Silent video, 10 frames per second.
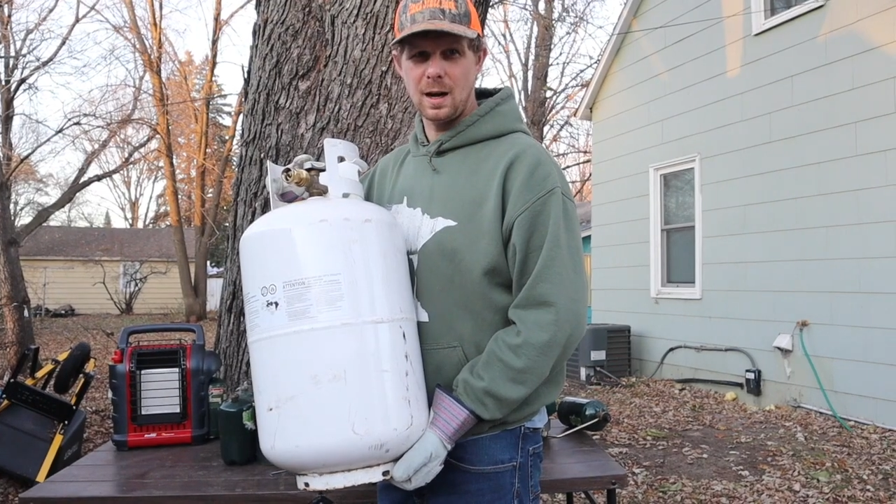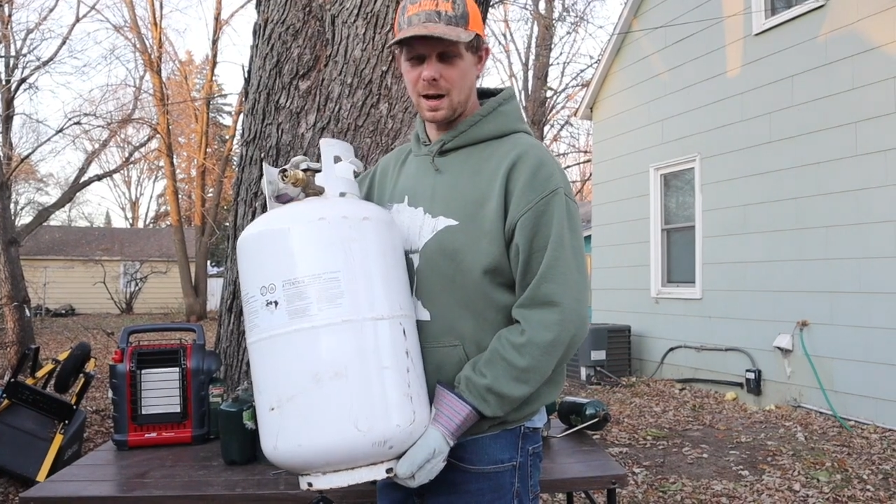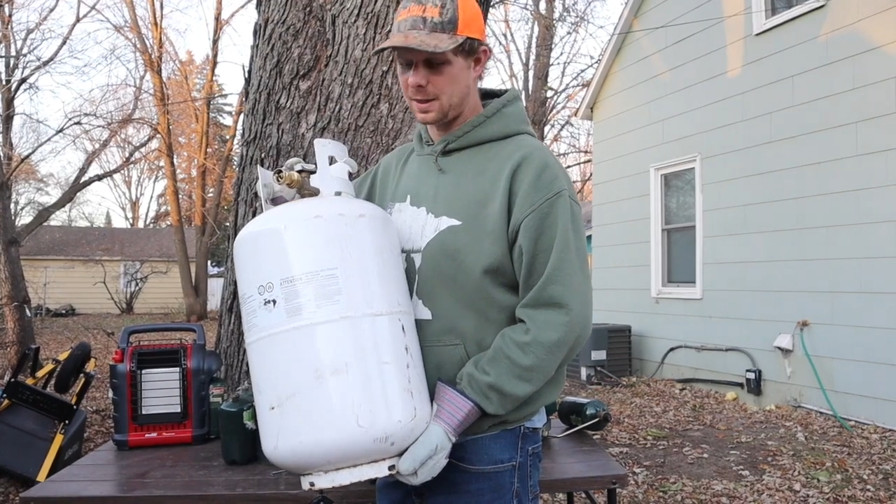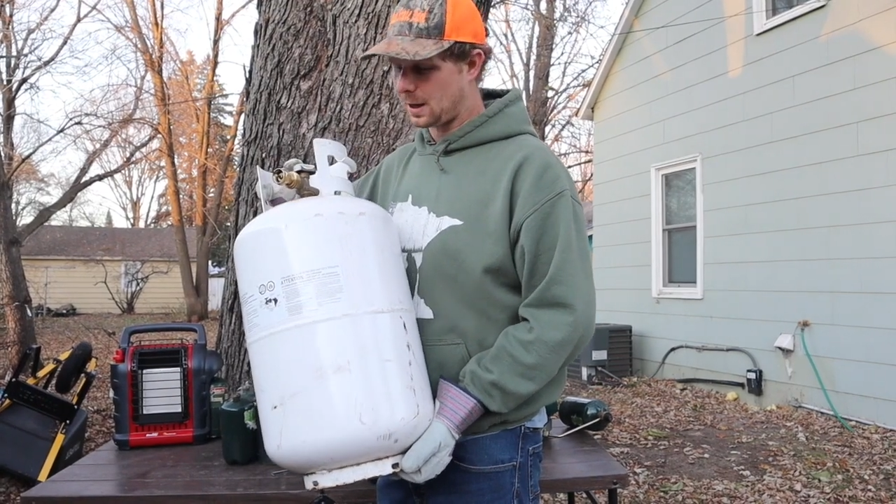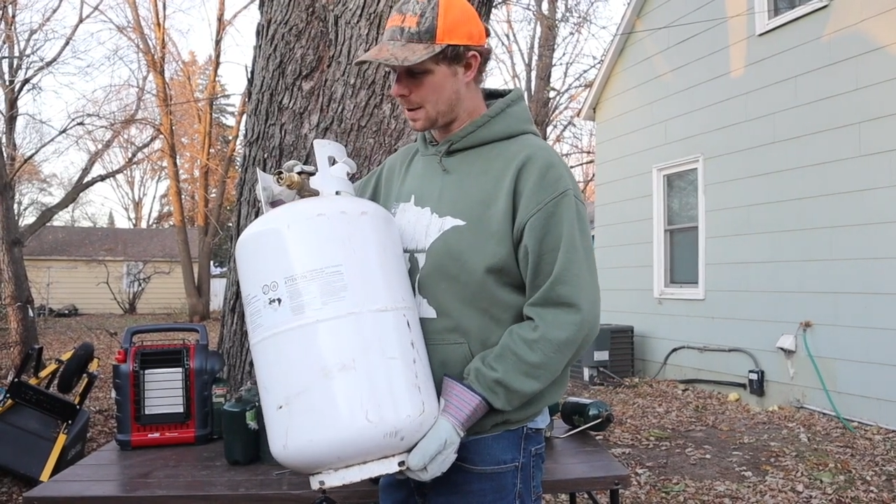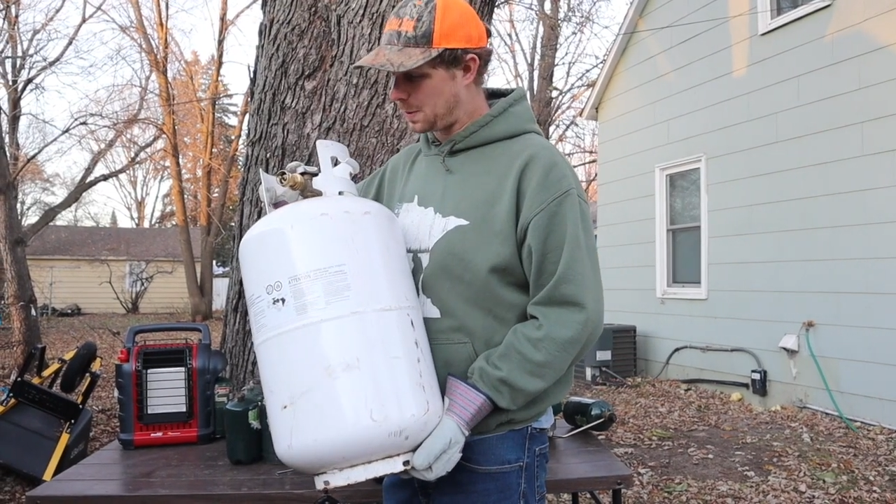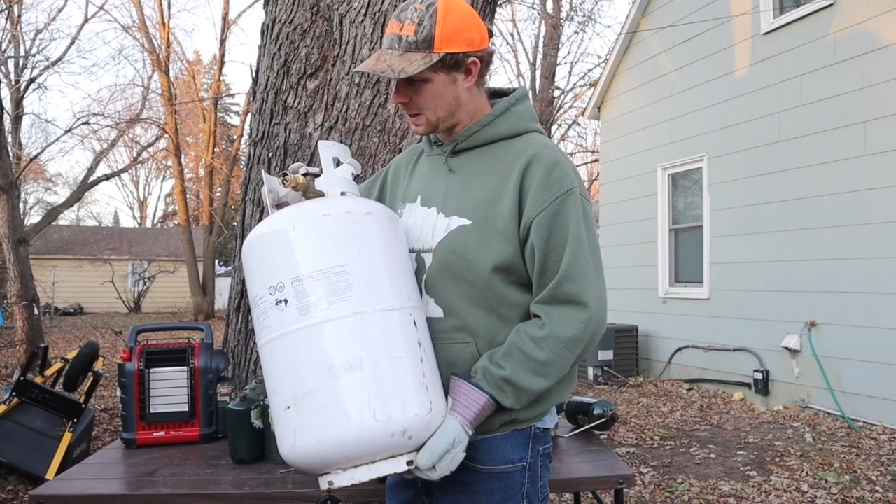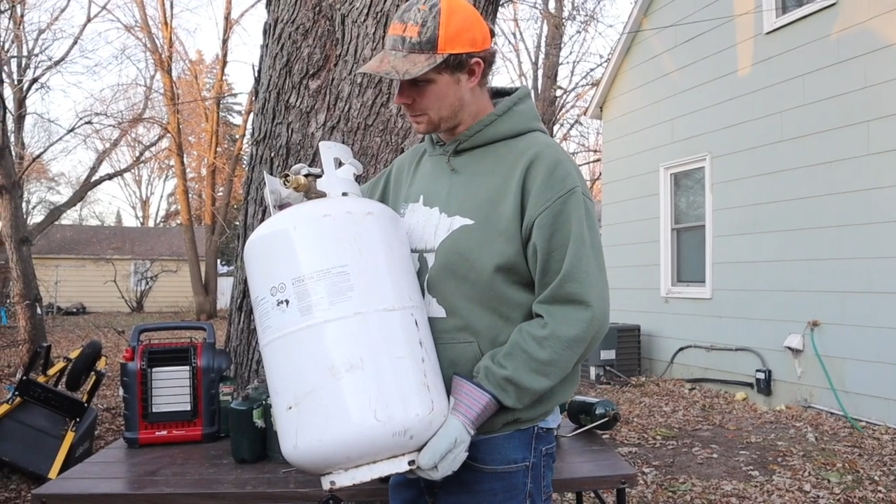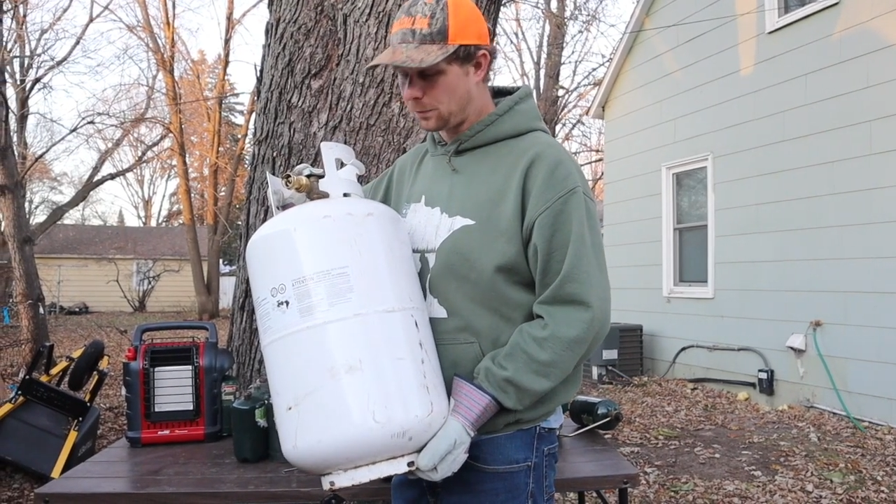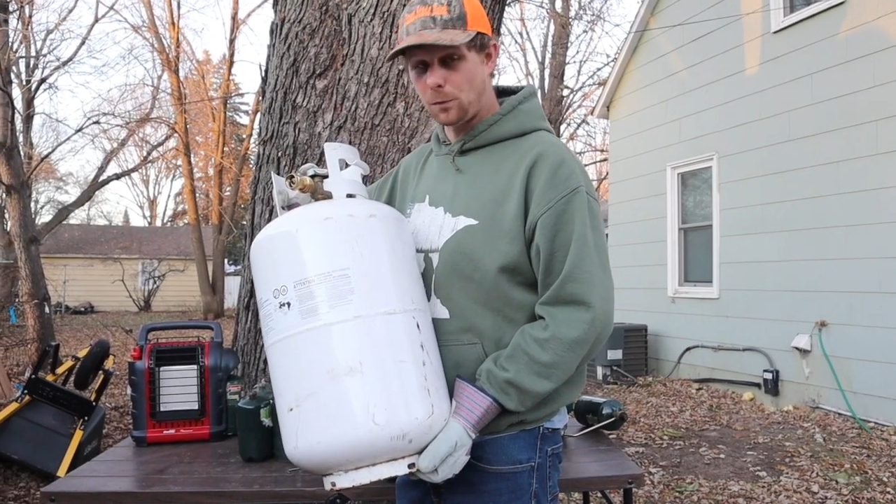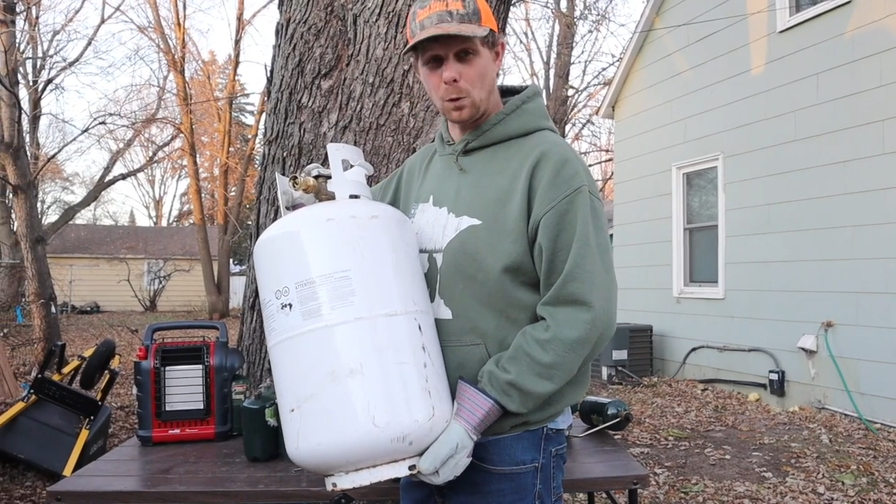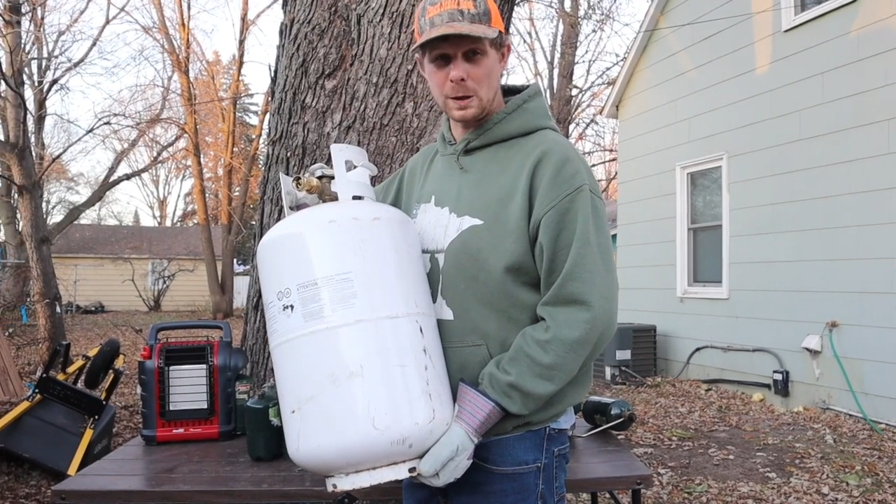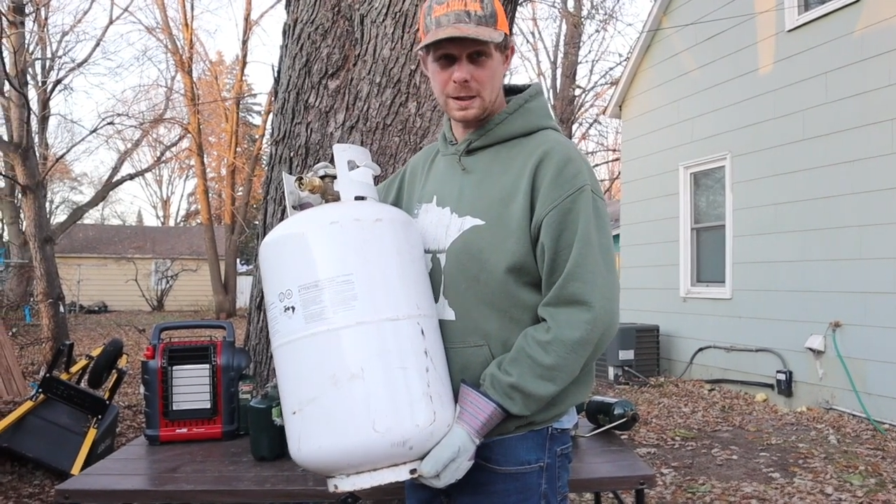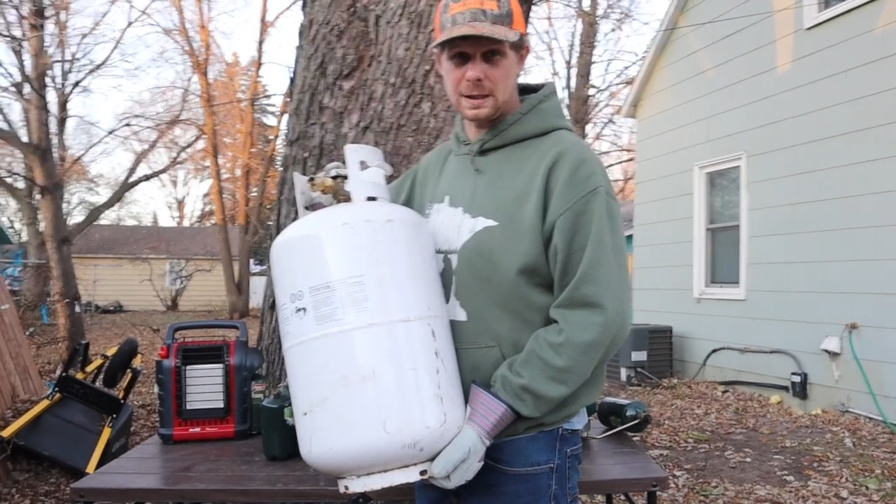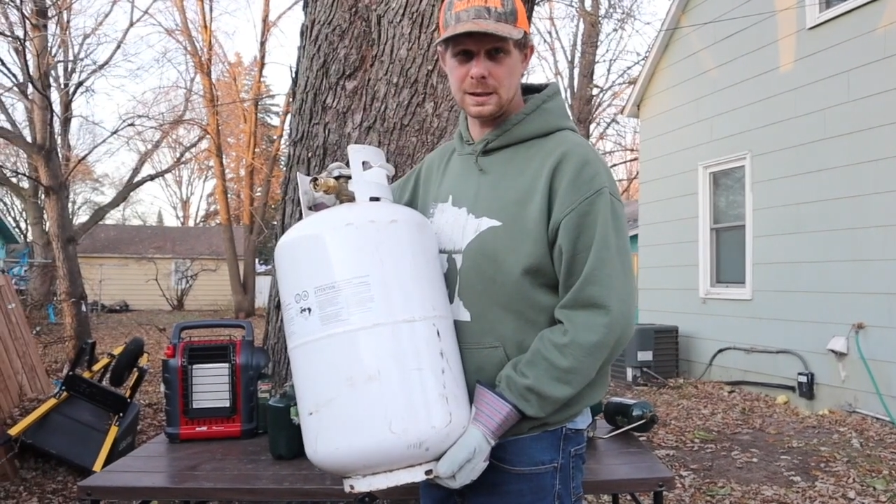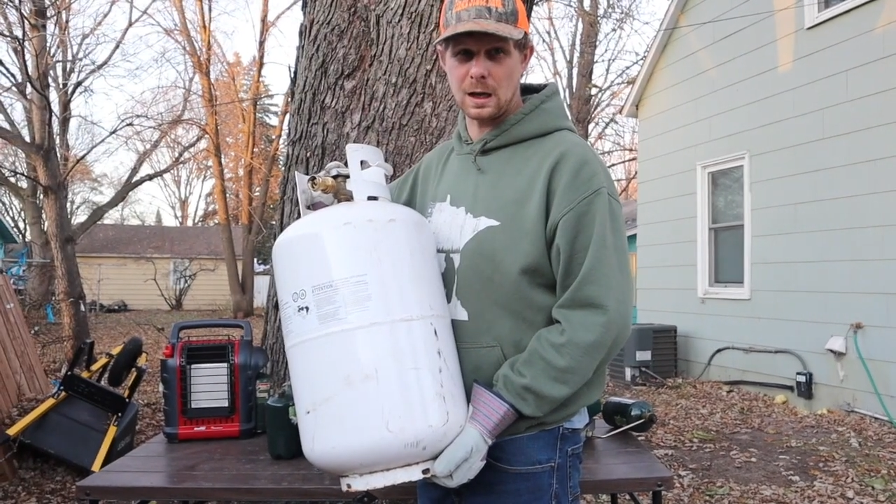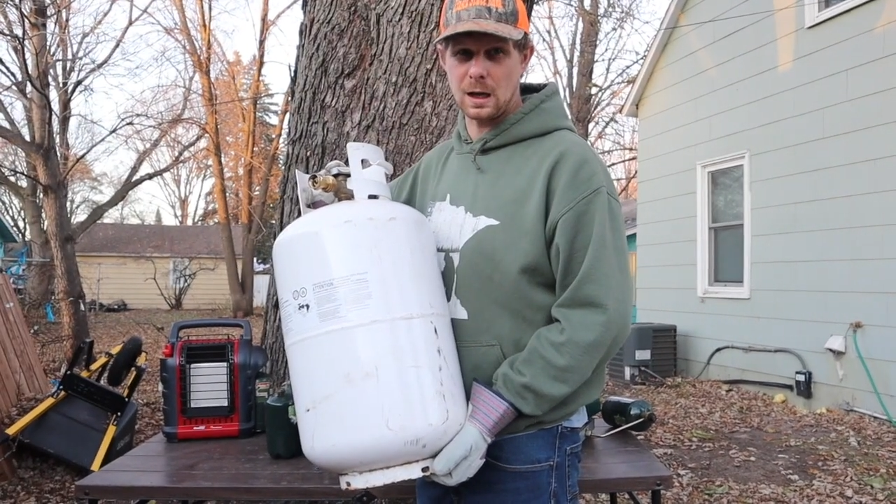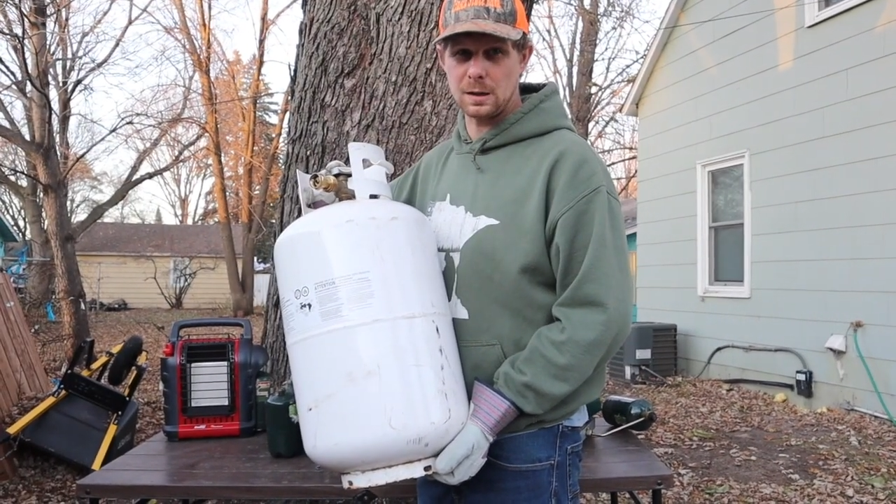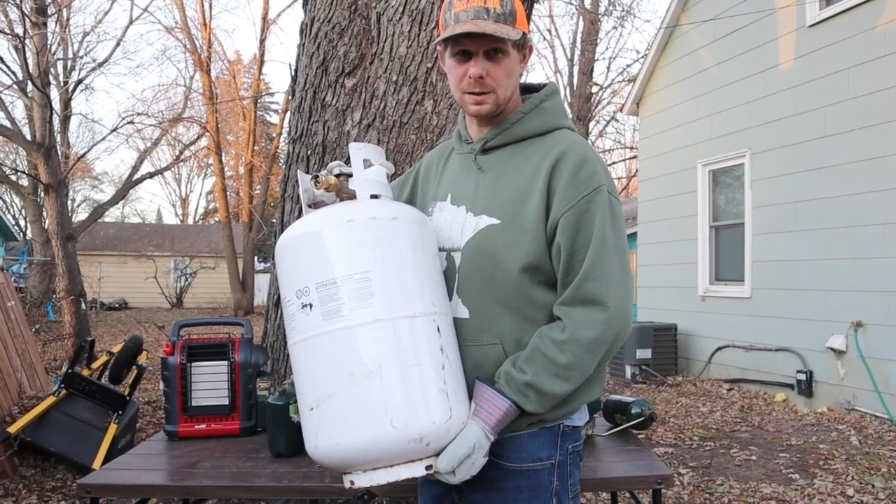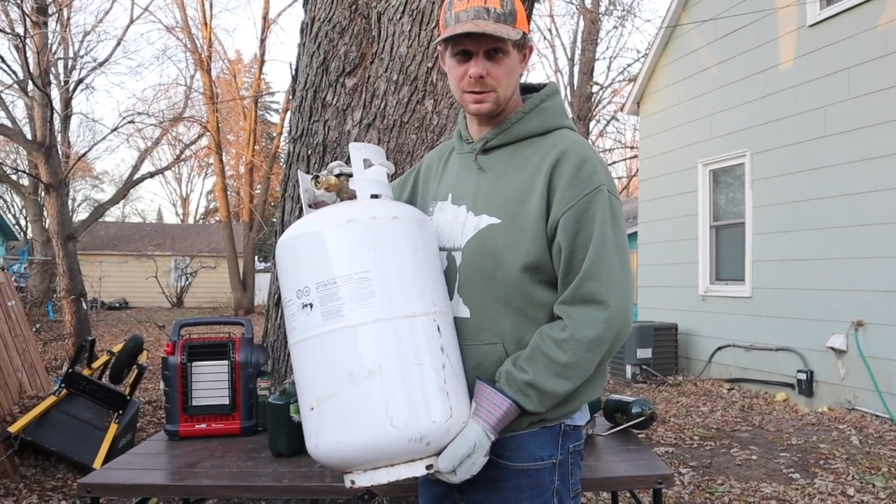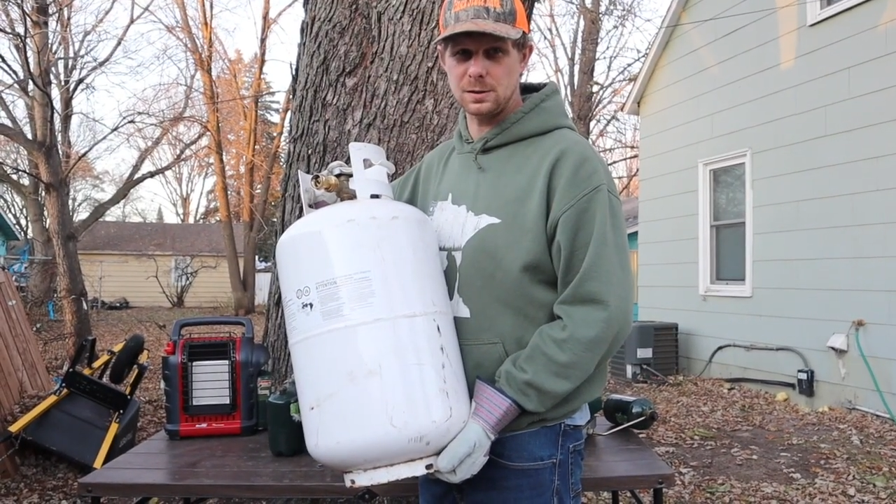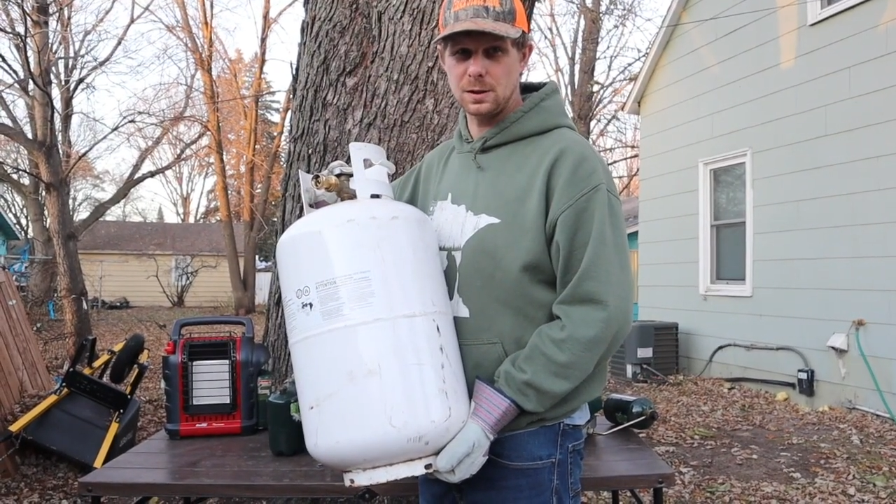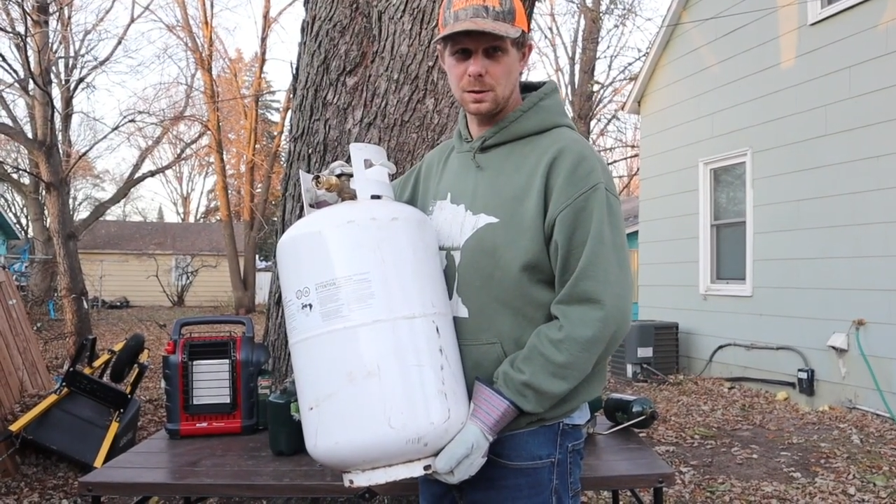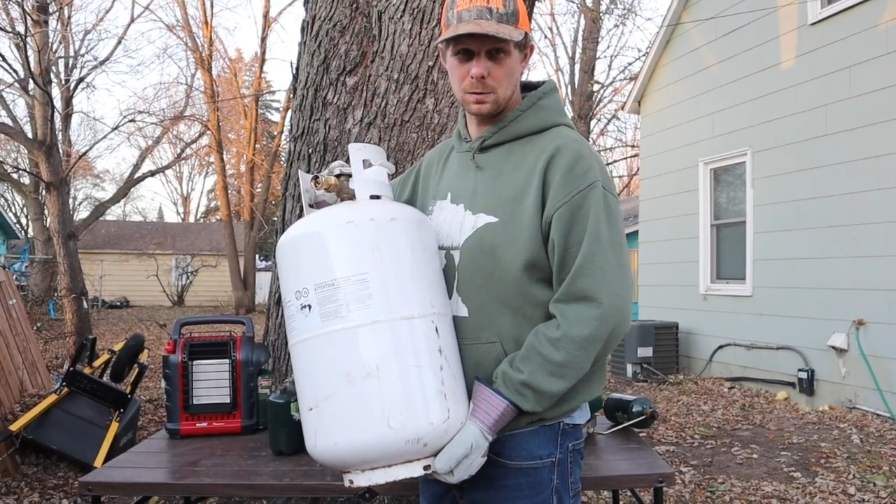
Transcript: I think I paid $14